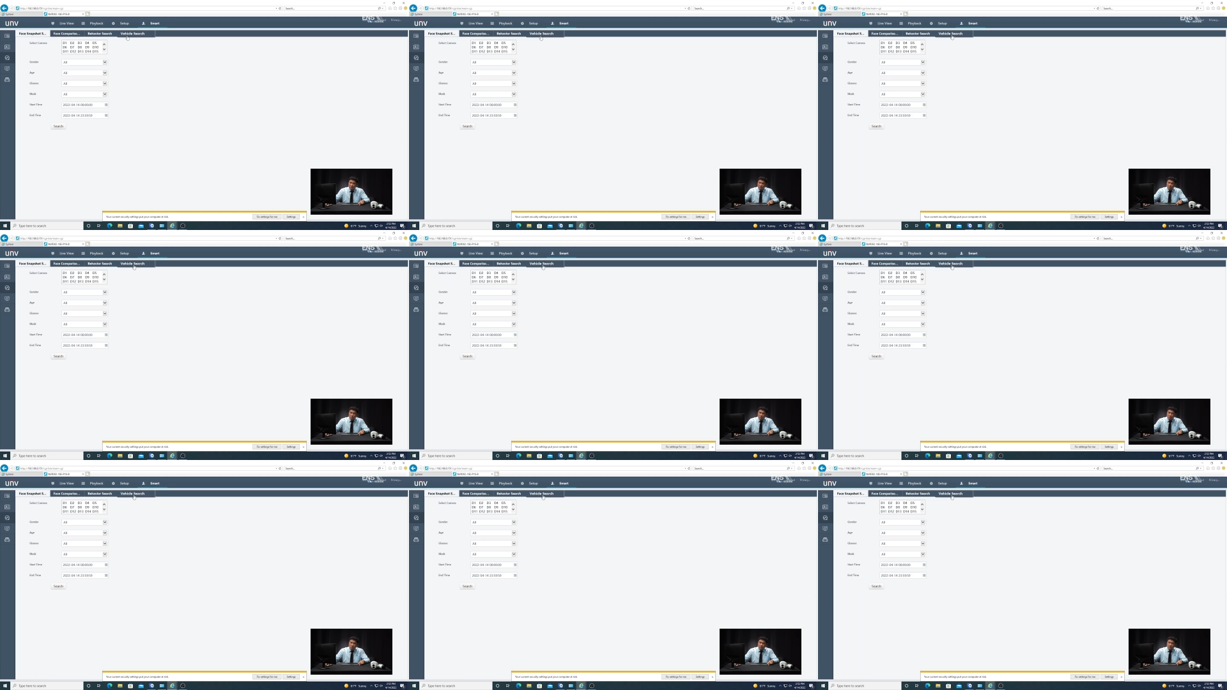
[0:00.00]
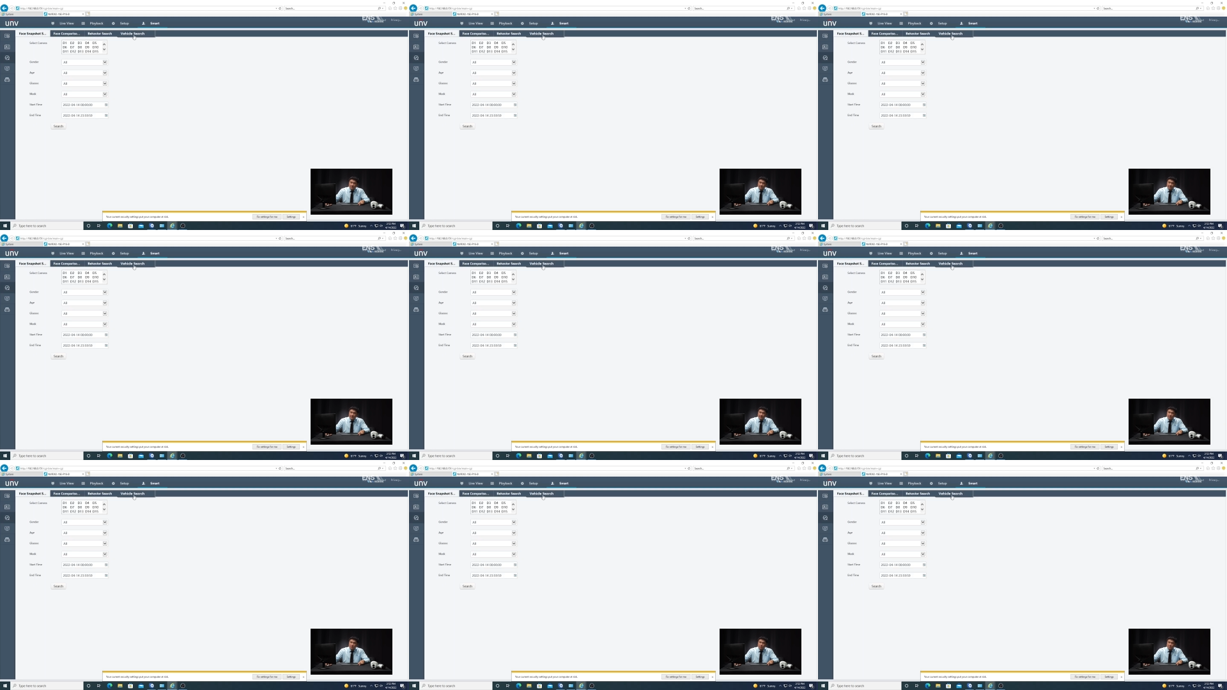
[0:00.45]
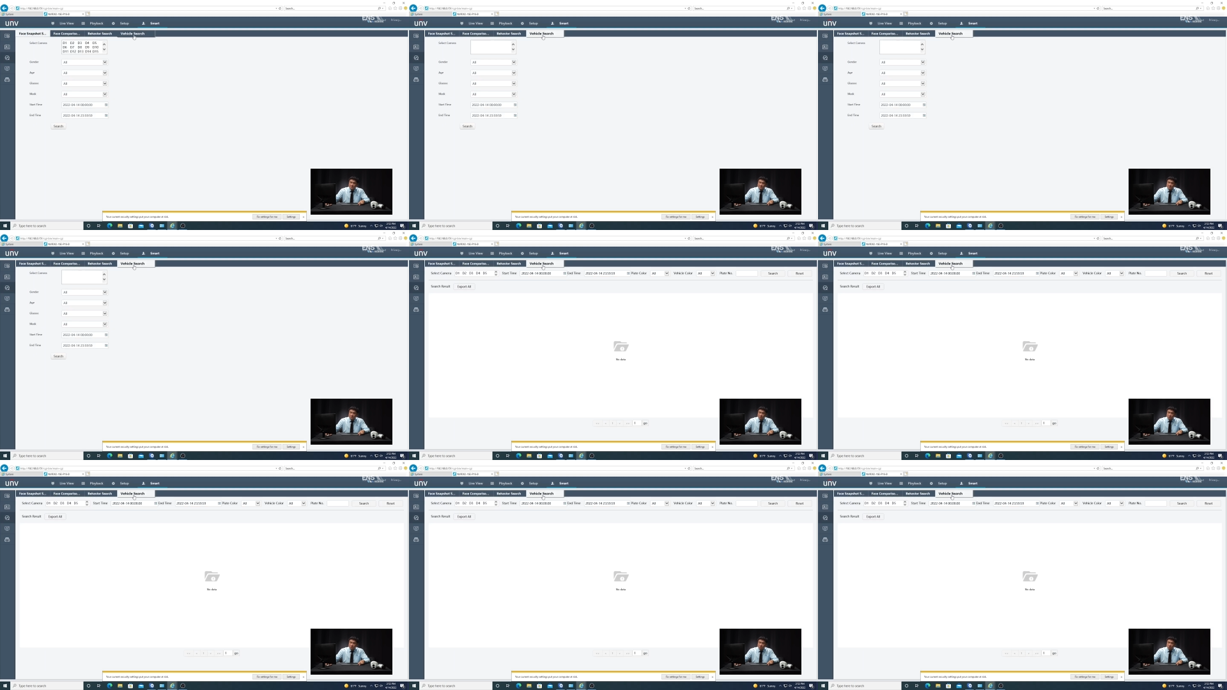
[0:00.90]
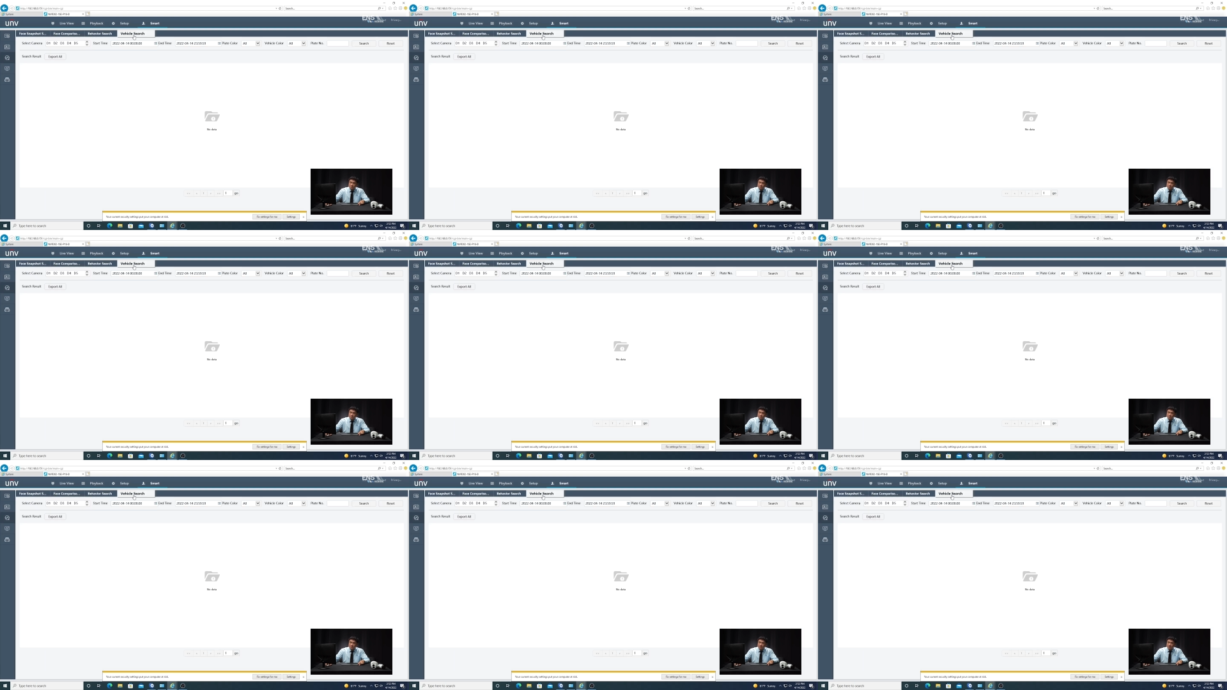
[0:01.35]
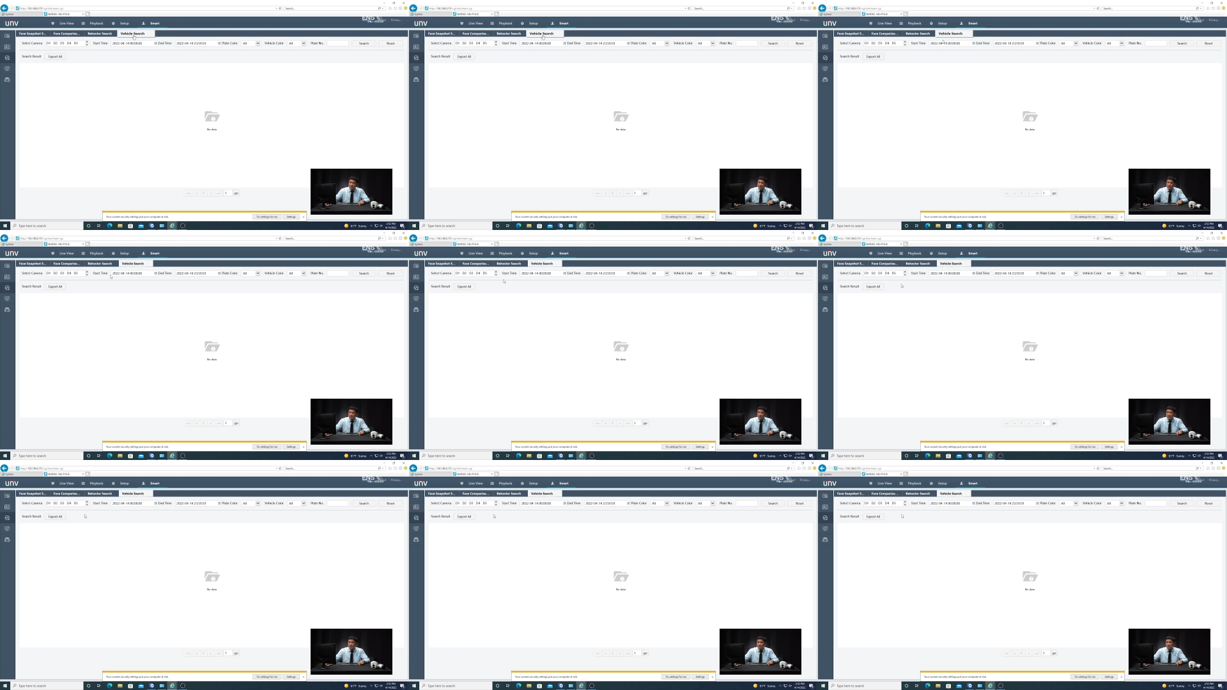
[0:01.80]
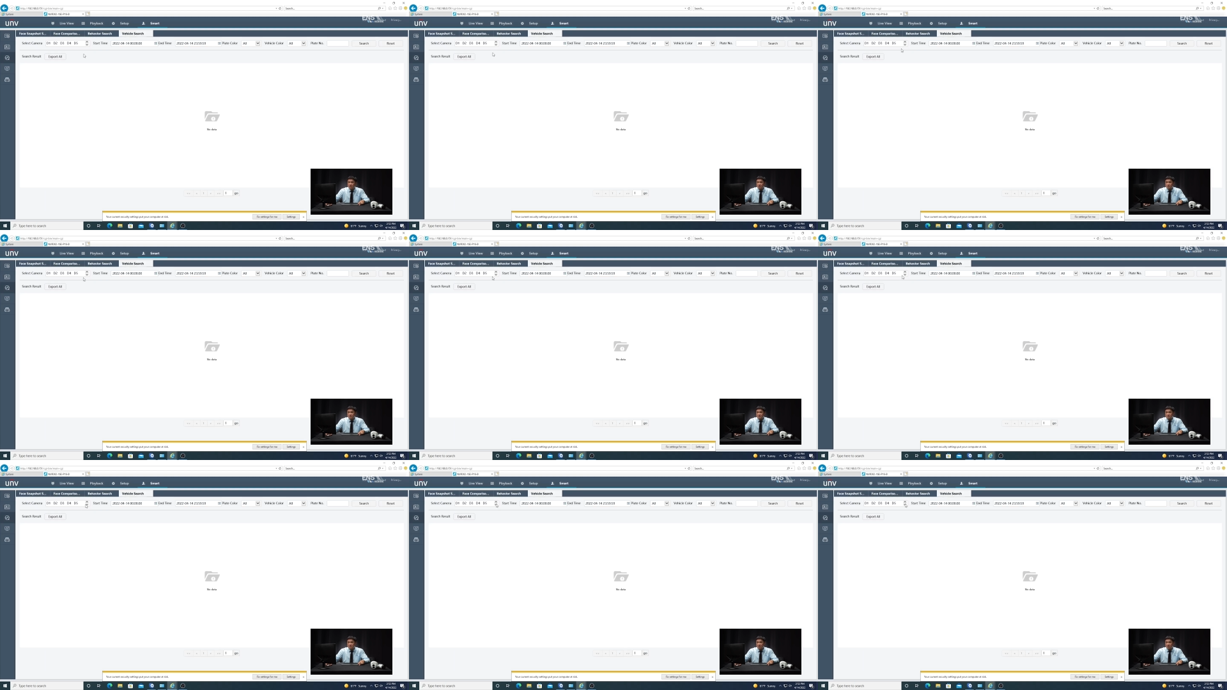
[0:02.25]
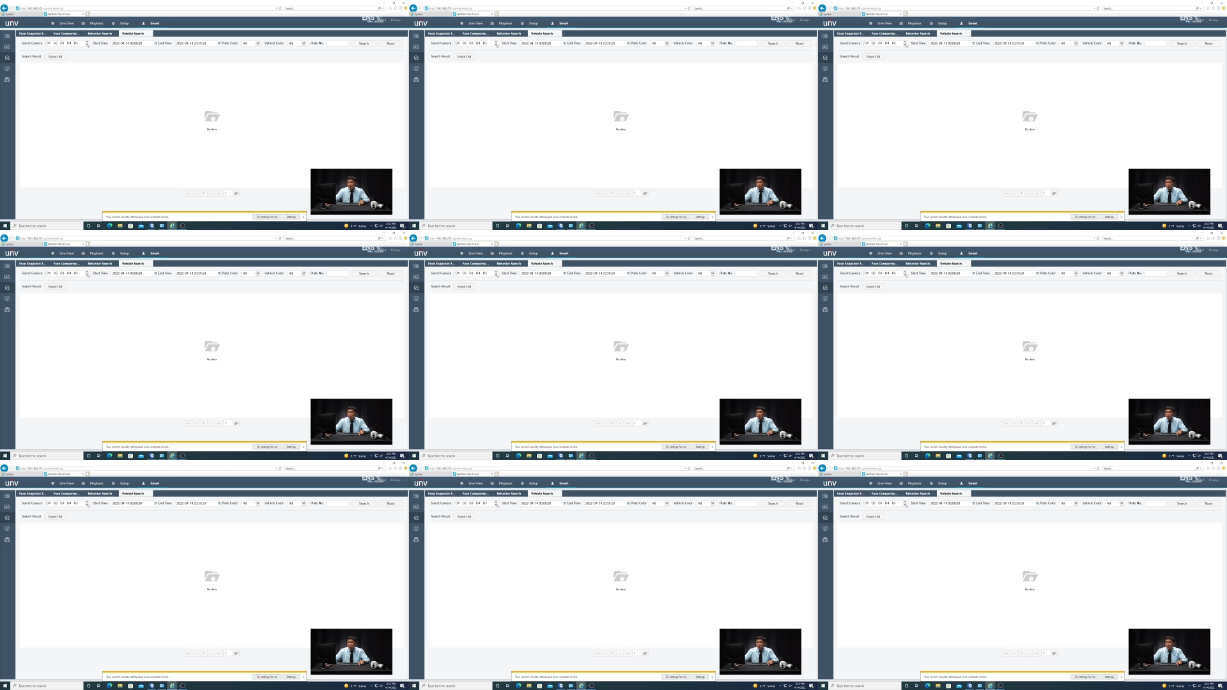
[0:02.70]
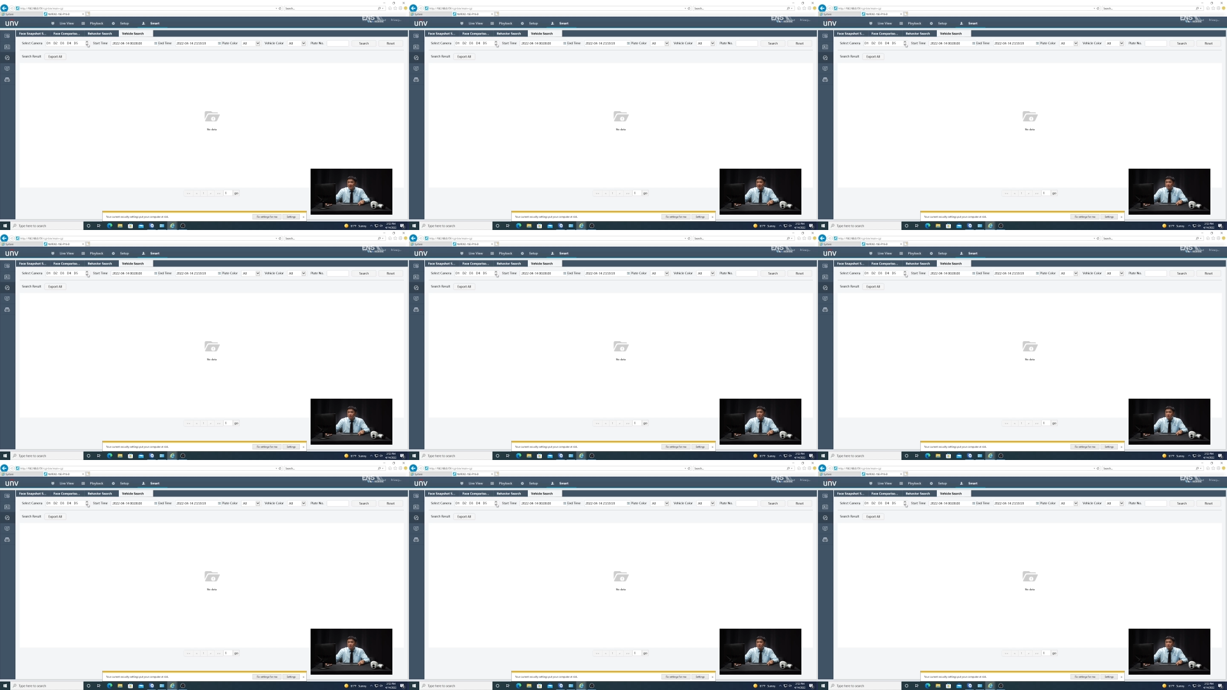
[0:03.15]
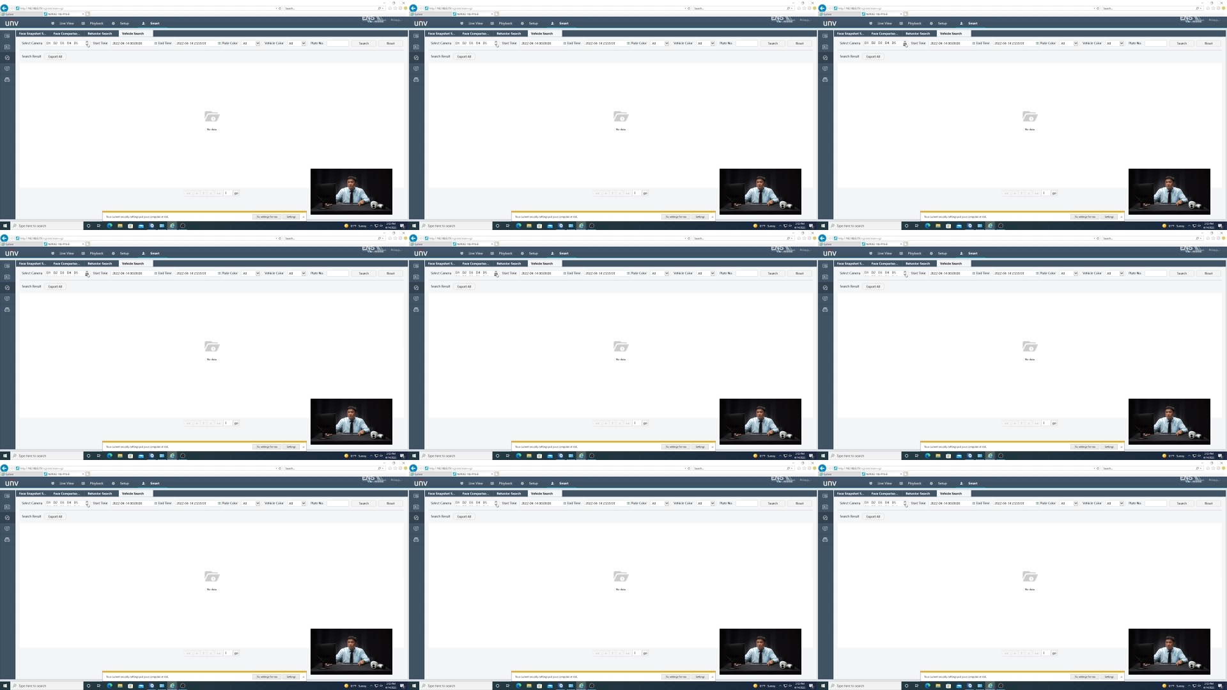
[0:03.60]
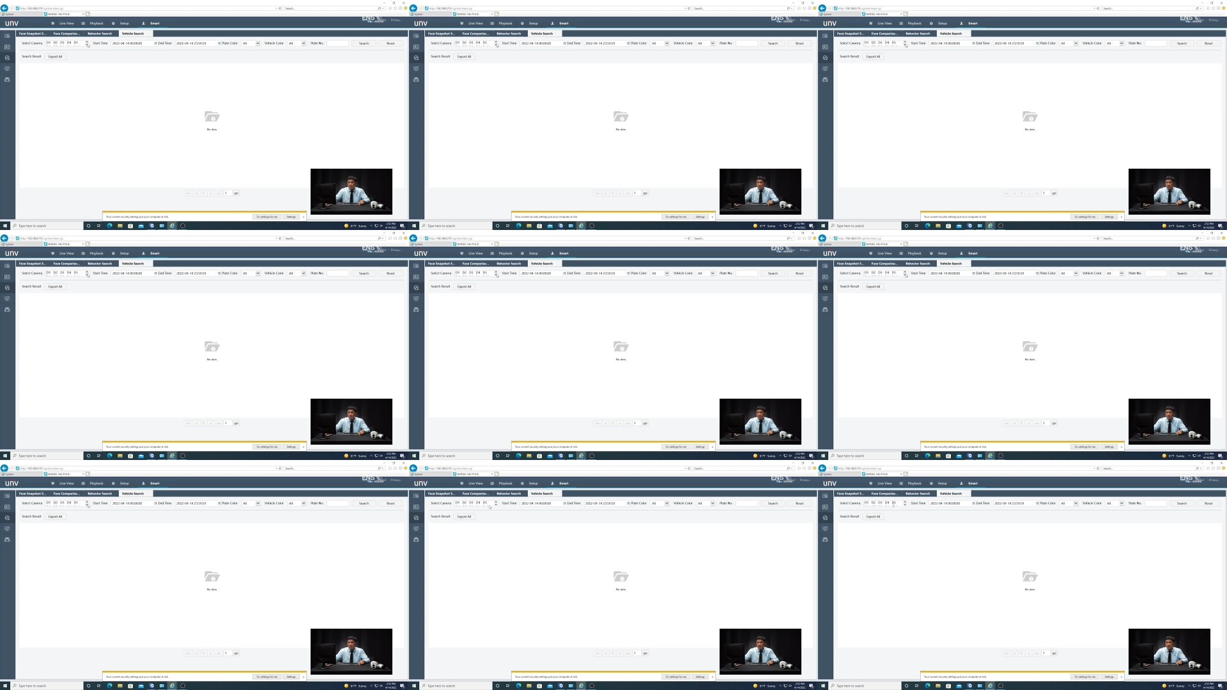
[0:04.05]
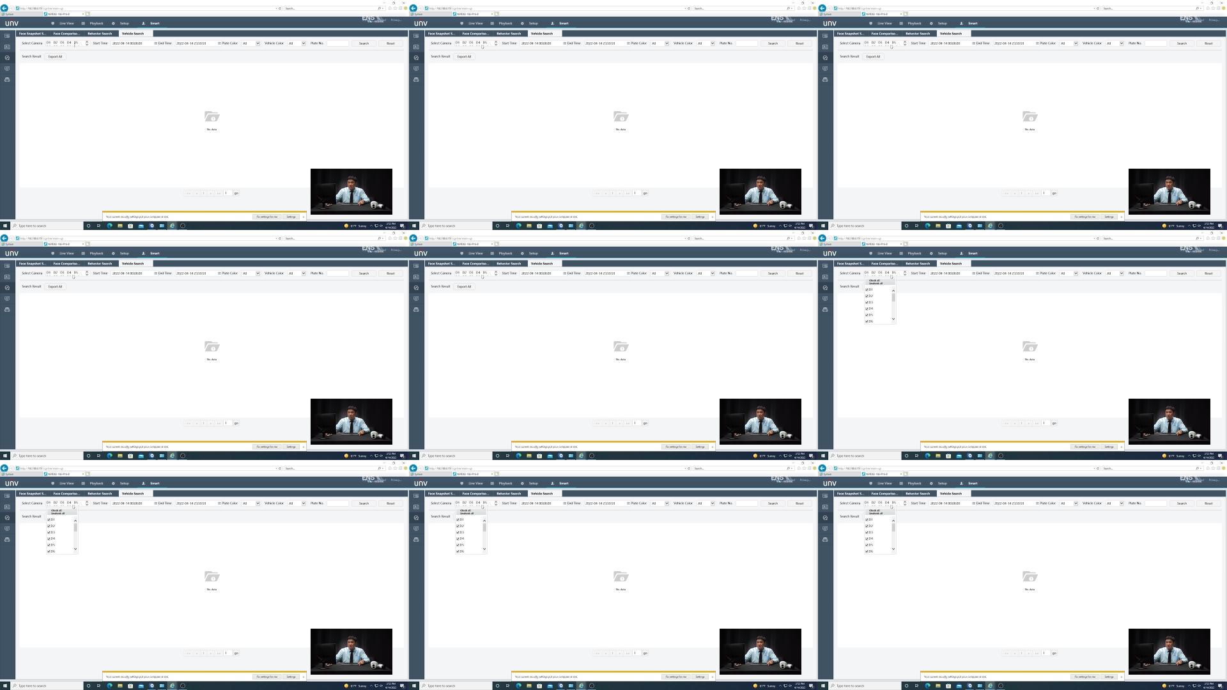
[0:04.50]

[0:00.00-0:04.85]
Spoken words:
No face is visible, so there are no lips to read.